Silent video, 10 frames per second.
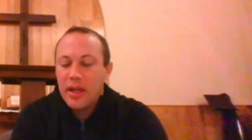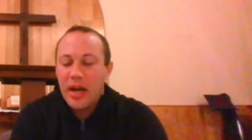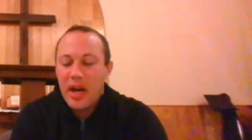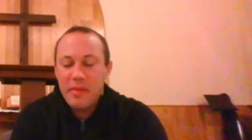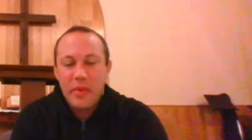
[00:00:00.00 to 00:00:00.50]

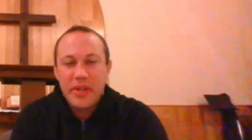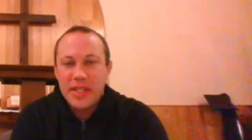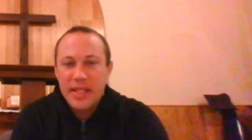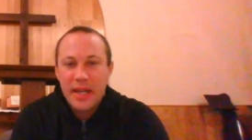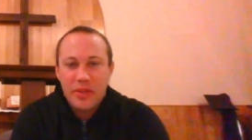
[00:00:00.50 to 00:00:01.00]
Um, and we
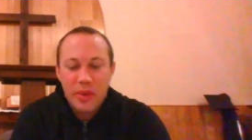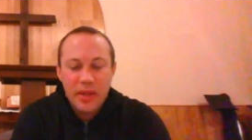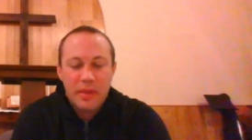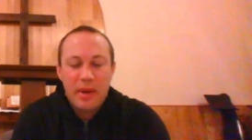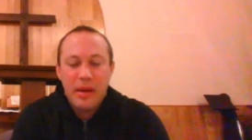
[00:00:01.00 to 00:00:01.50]
see that
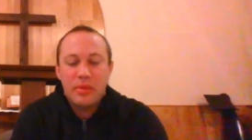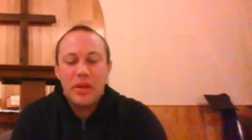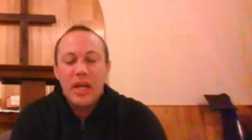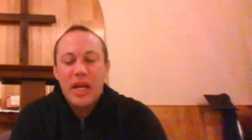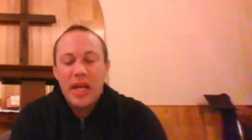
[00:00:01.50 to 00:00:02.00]
throughout the
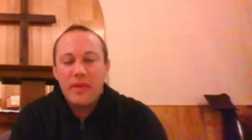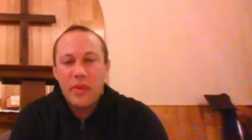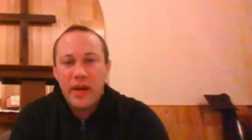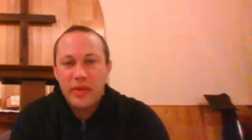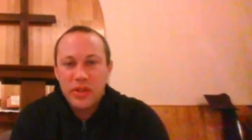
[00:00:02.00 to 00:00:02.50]
Bible. Even
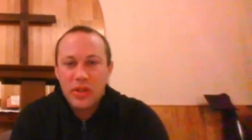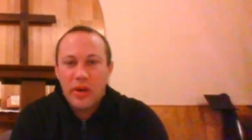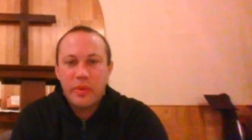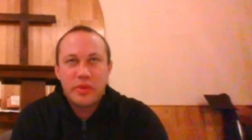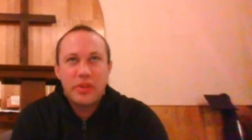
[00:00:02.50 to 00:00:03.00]
whenever
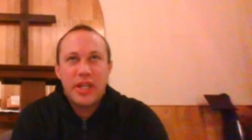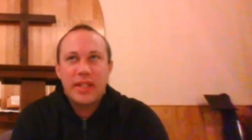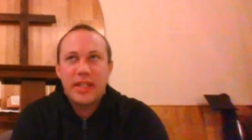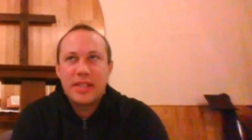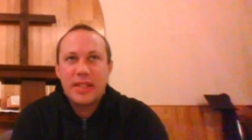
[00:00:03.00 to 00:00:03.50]
Saul was
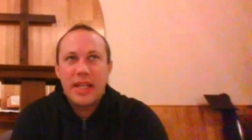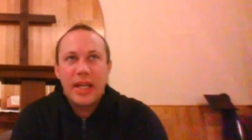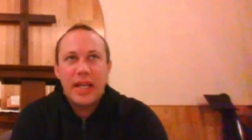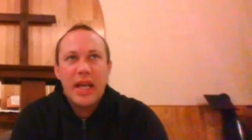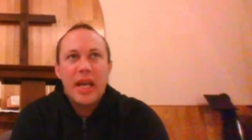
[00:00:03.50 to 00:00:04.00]
rejected as
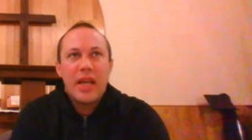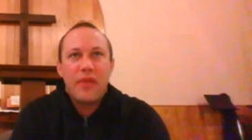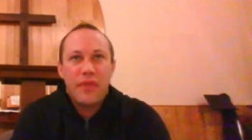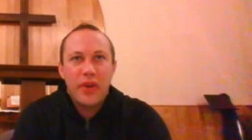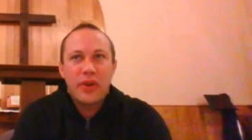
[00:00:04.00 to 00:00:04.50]
king, he
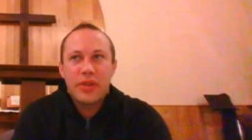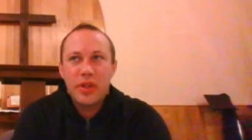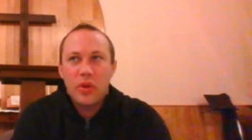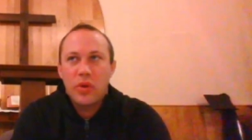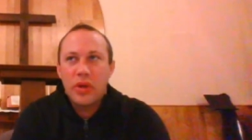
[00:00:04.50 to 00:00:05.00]
feared
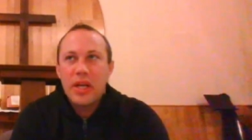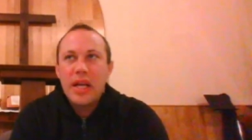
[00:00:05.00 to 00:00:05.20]
the Lord,